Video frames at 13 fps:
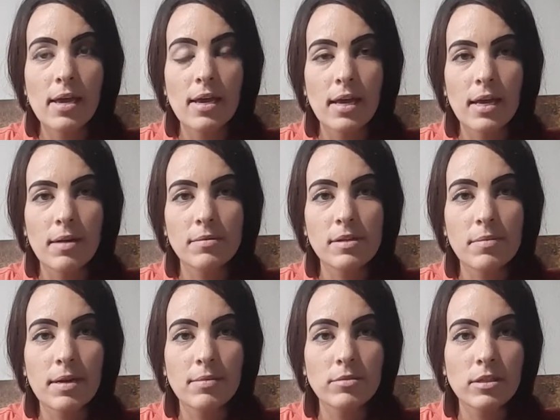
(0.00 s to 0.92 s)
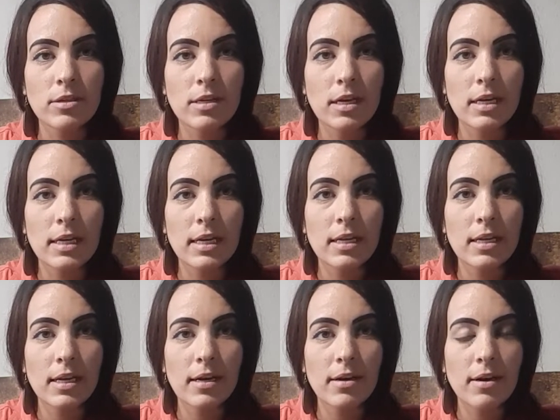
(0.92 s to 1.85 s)
and sometimes a little honey in
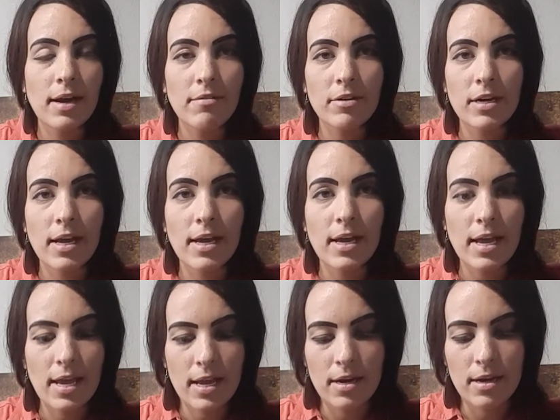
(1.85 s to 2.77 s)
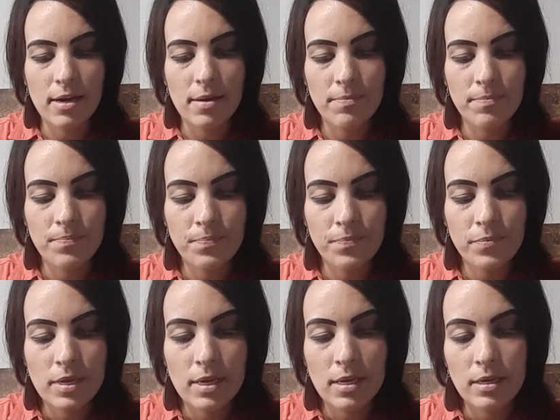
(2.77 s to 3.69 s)
there every day. And
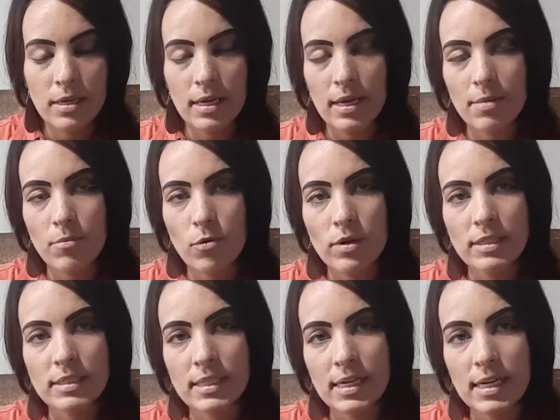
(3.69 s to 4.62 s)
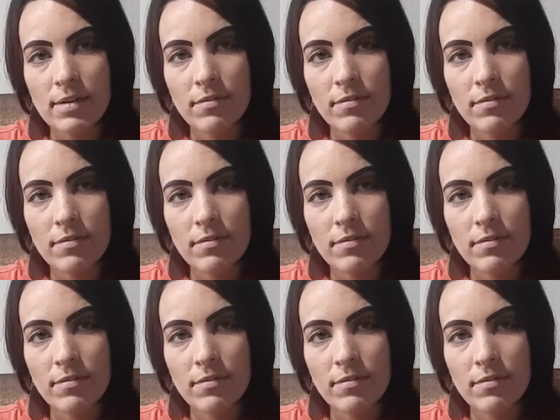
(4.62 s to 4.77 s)
to get a more acidic